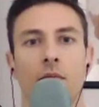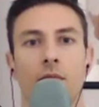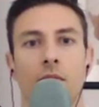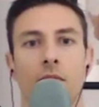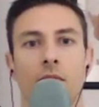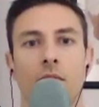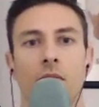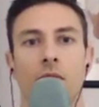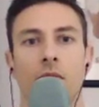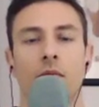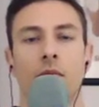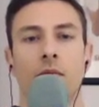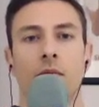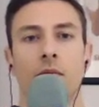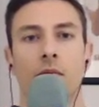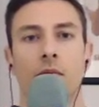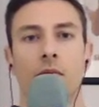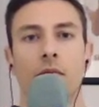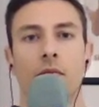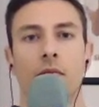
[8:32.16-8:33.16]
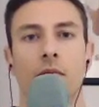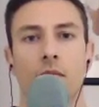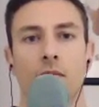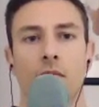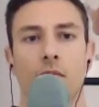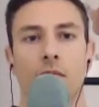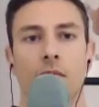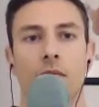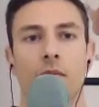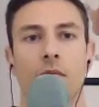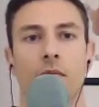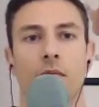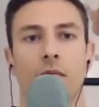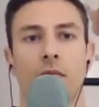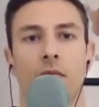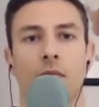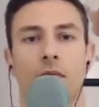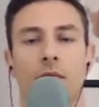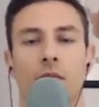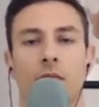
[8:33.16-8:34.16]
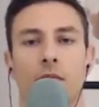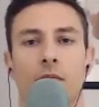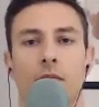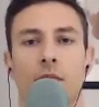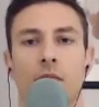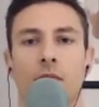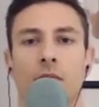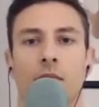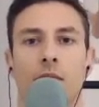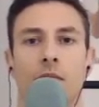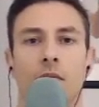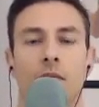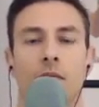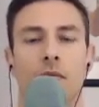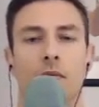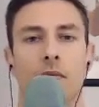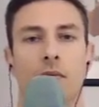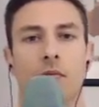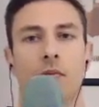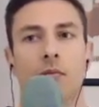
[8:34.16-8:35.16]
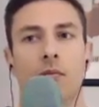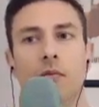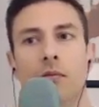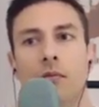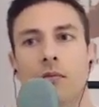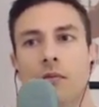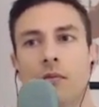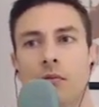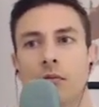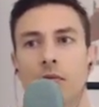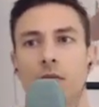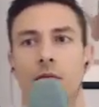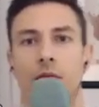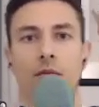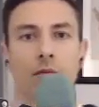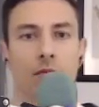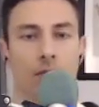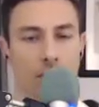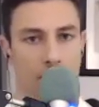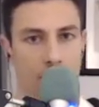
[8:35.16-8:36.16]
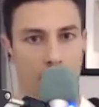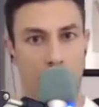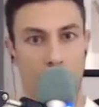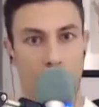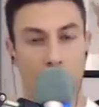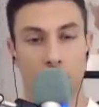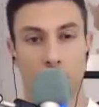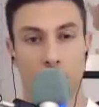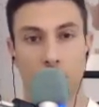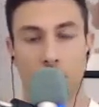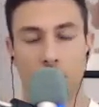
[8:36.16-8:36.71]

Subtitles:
(not speaking)